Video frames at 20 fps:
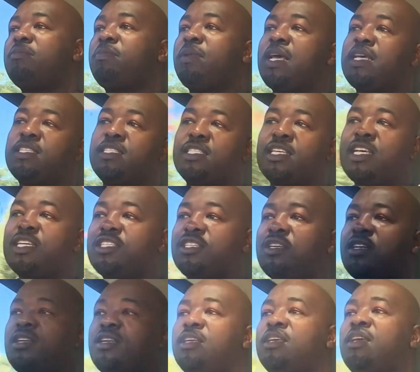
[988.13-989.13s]
plus
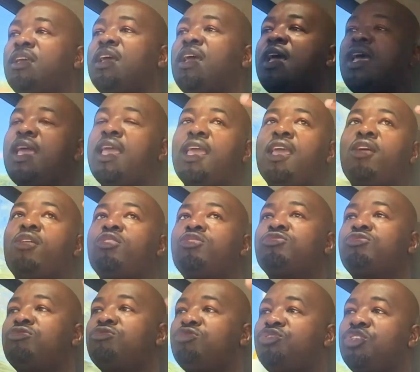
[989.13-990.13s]
tertiary
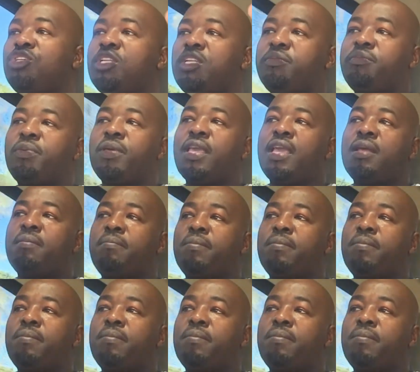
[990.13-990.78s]
equals to GDP at